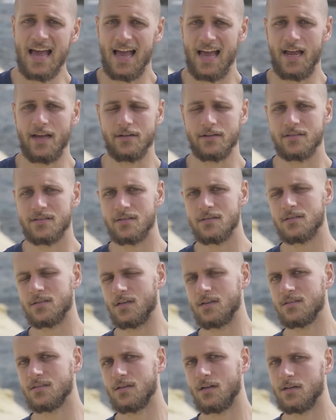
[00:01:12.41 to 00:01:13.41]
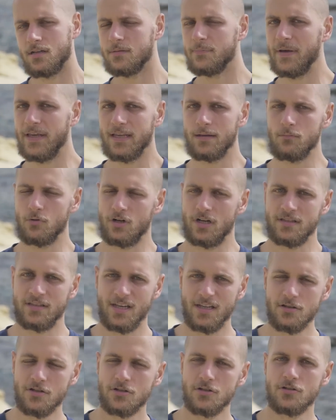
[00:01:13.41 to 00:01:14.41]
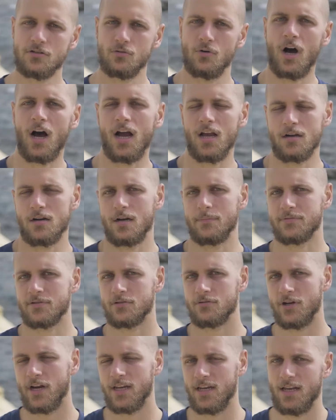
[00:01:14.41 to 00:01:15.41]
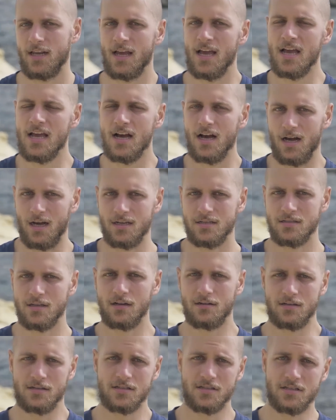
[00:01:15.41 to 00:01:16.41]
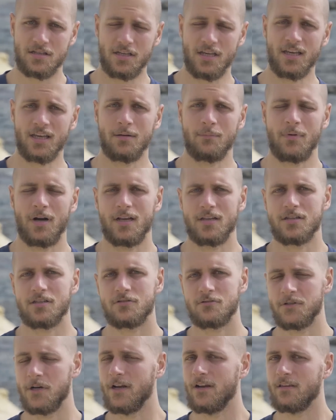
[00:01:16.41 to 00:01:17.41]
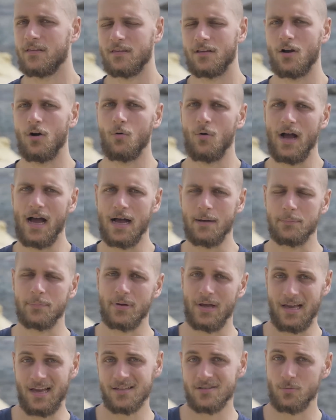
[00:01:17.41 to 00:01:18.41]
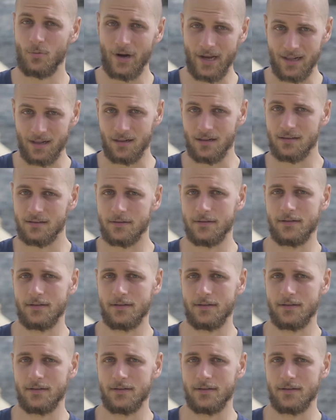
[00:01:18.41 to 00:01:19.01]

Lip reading: and since I started paying more attention to high reps training, I started seeing my strength go up as well.